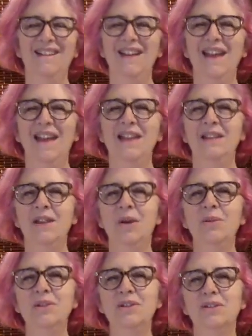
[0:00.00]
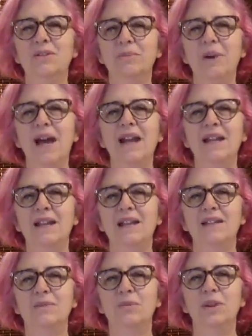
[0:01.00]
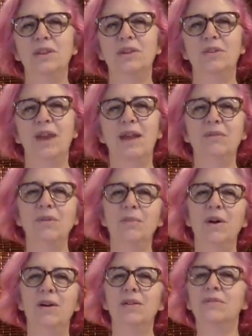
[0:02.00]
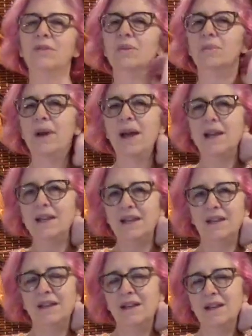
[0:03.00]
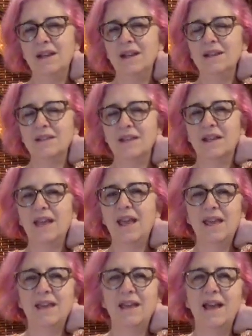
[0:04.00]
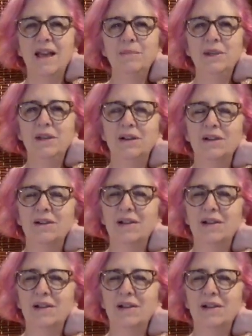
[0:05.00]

and notice your body is with you. Every part of your body is like, hey, I'm here.